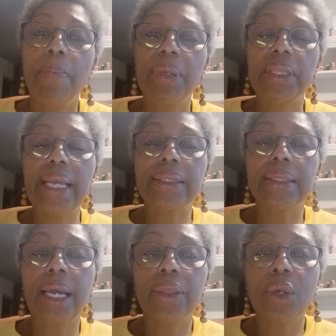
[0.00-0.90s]
but that's
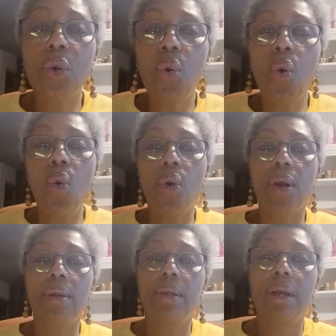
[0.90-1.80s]
not the
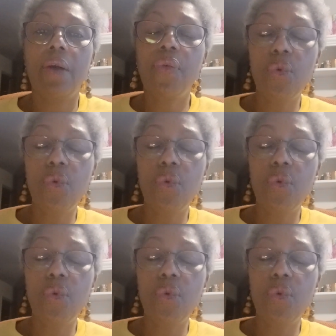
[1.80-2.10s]
core of